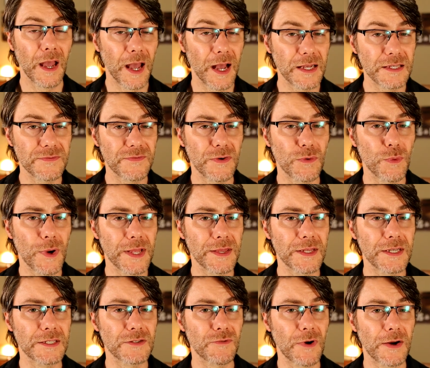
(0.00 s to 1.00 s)
As for when
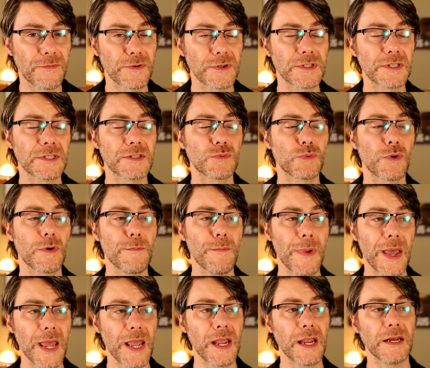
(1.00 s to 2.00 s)
these references were
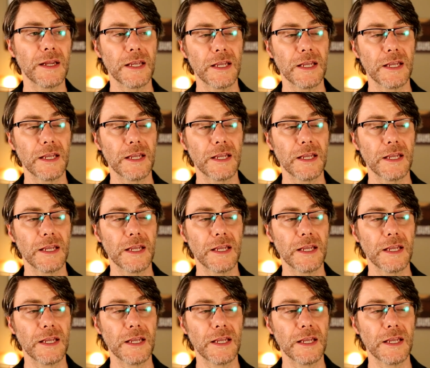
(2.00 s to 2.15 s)
made